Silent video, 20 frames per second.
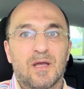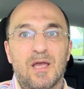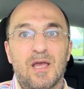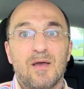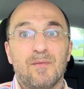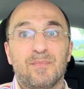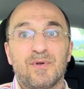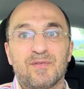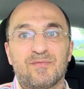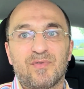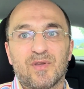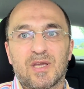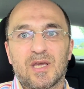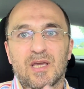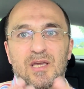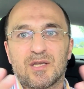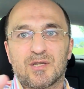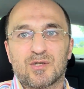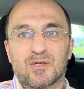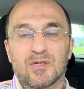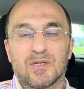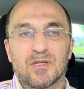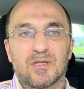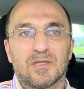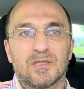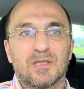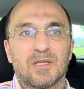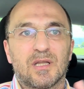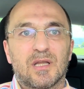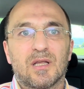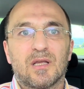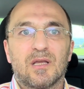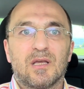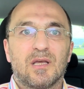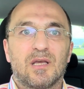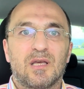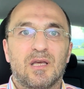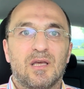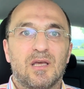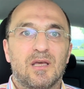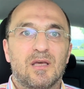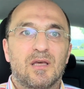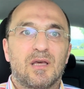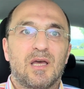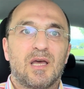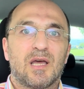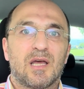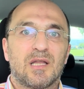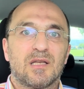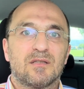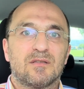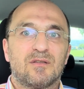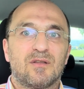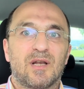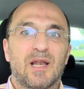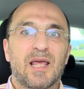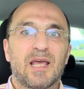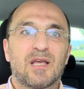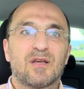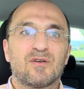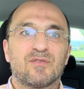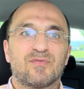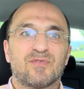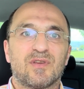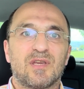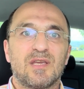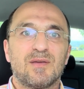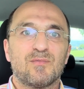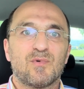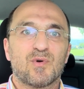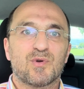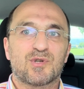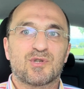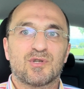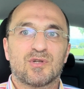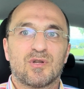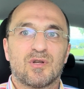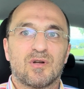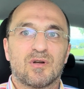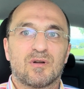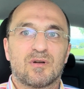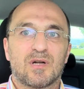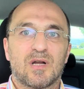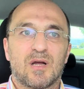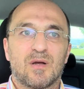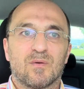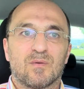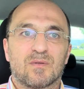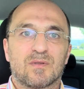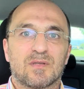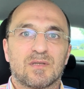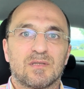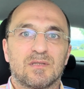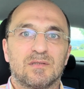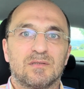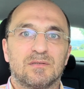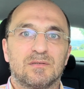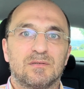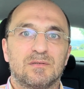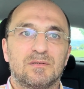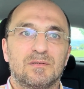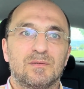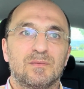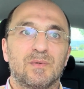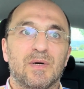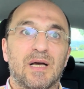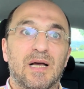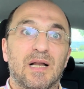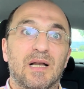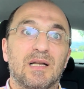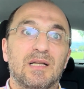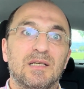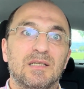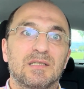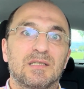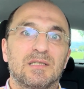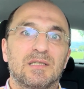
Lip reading: amplification and the lack of emotional growth. Well,